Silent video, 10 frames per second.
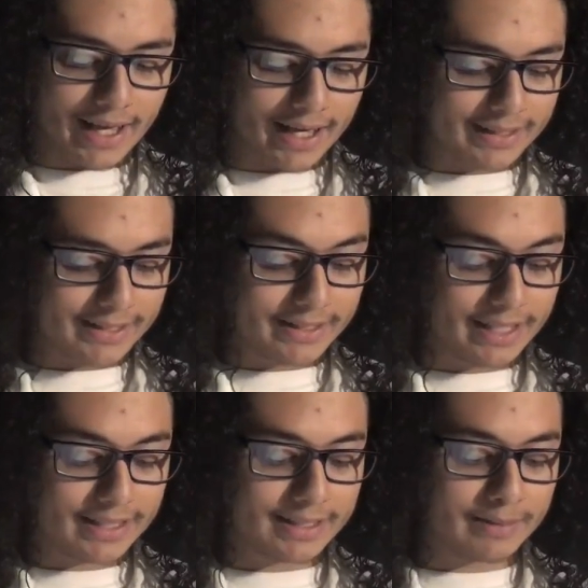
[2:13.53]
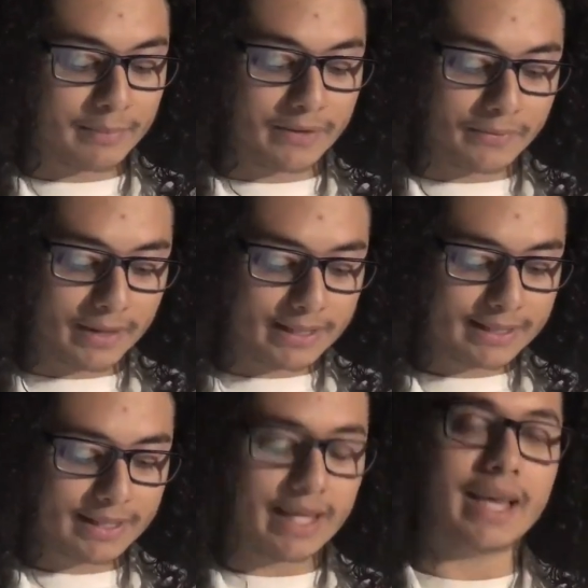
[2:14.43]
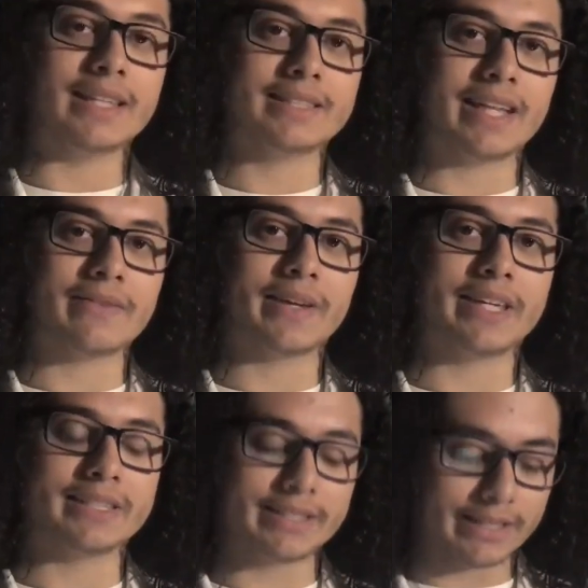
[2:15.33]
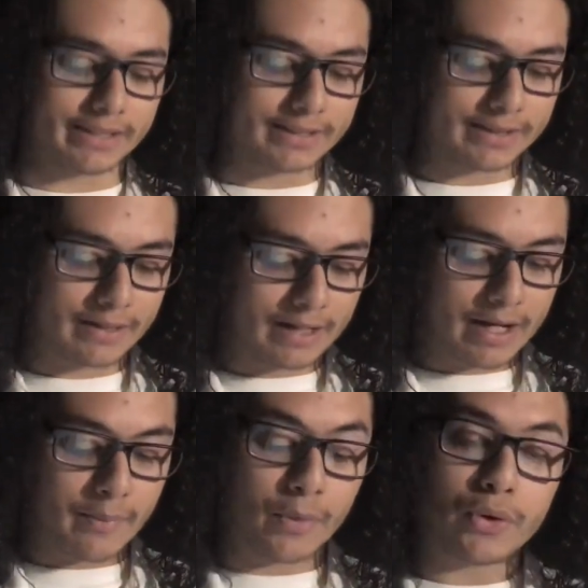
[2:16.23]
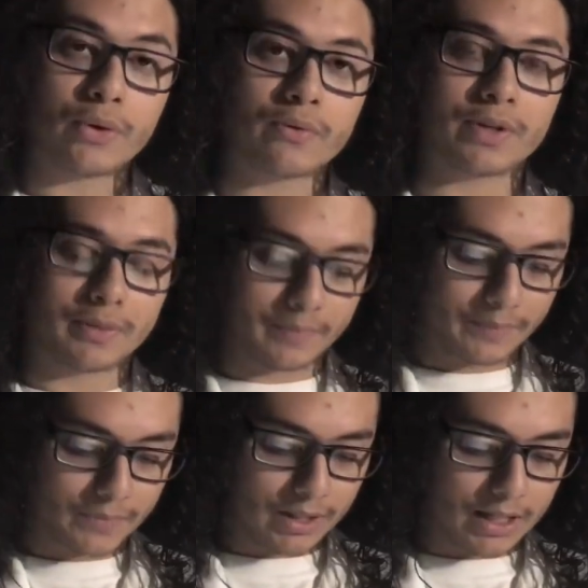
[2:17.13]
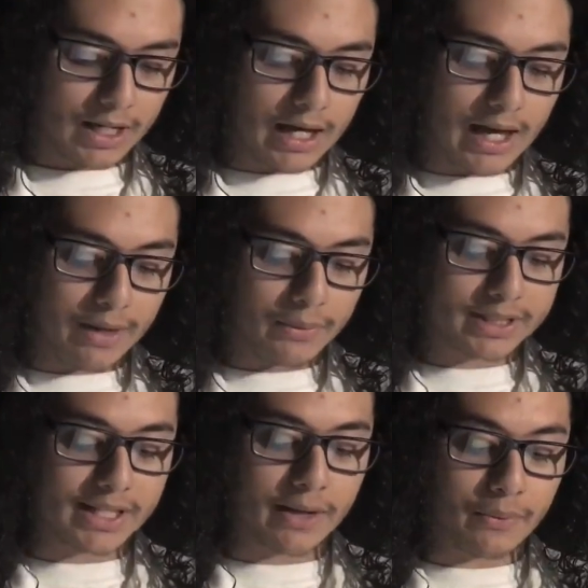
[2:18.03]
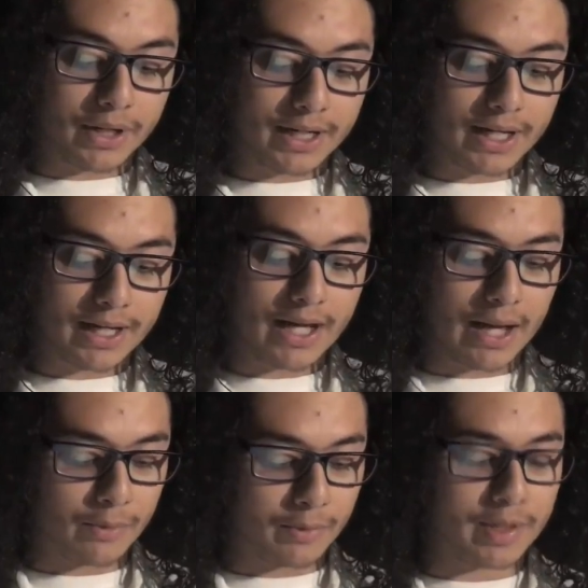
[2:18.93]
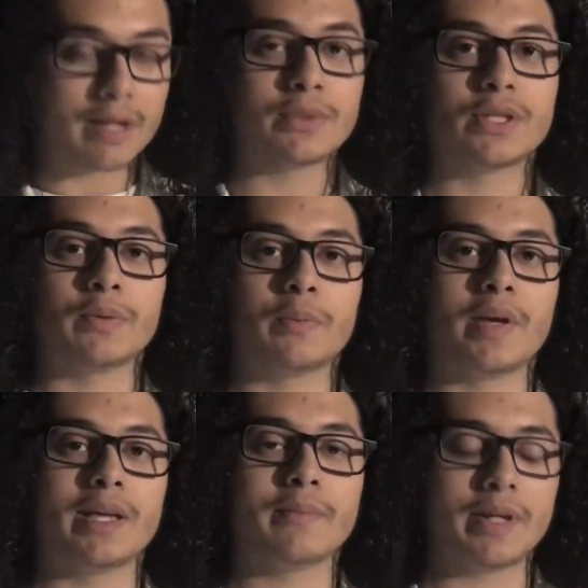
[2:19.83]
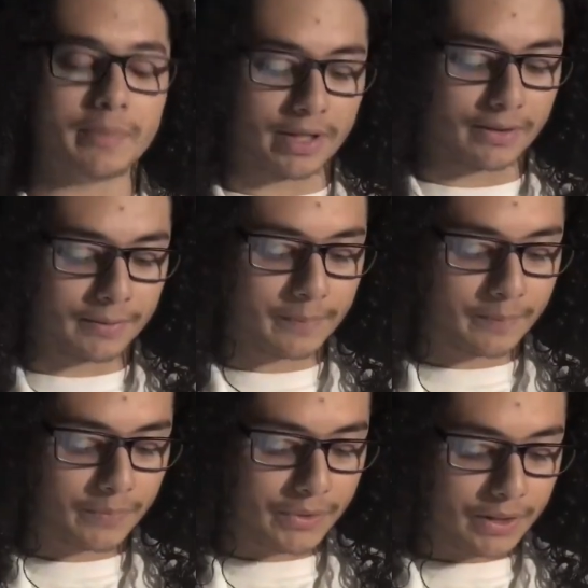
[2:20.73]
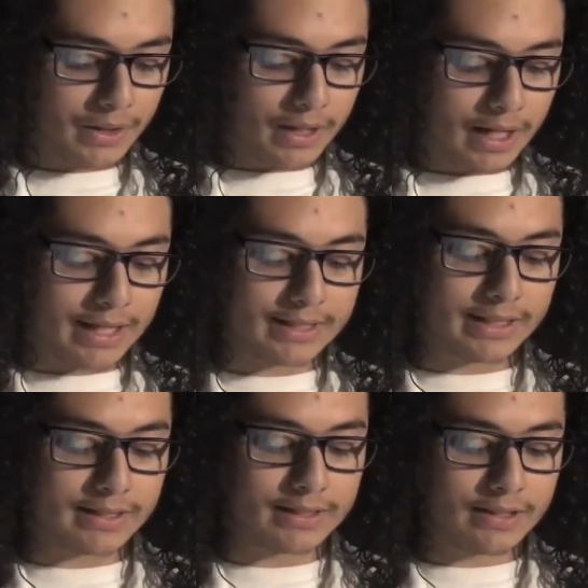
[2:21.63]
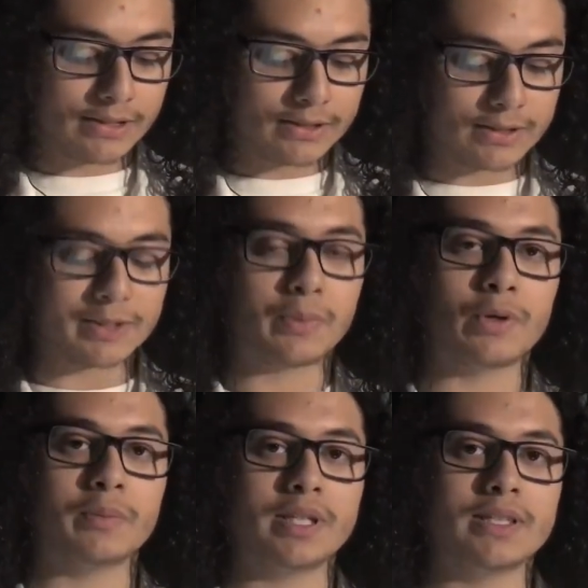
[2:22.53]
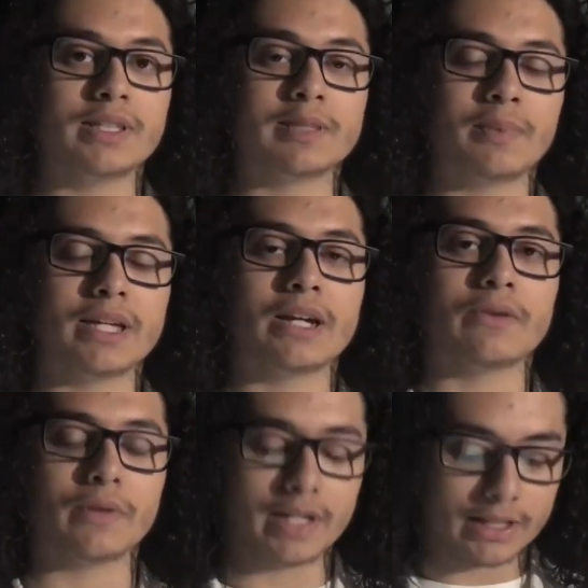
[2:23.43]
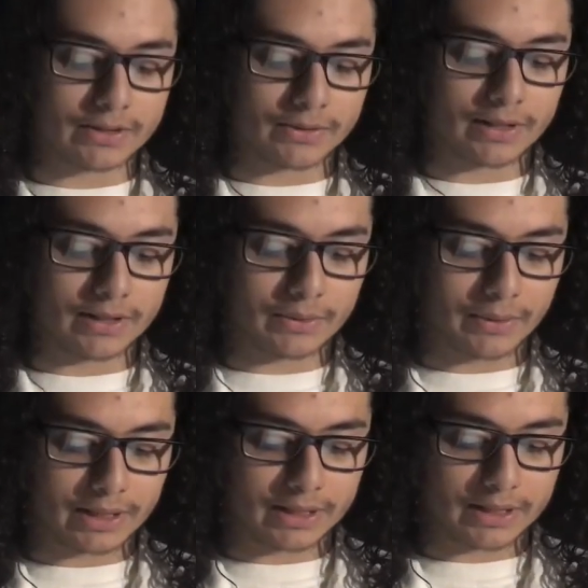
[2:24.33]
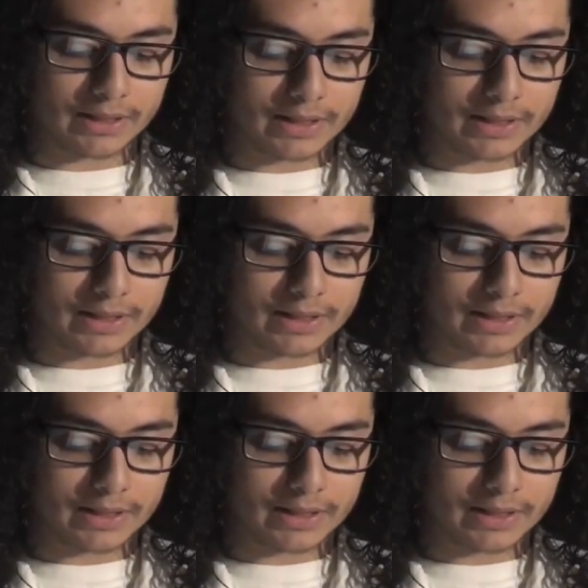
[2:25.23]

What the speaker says: such as my friends and the staff at KidSingers. Moreover, I wish that one day I will be able to repay my mother, as she continues to support me despite our financial situation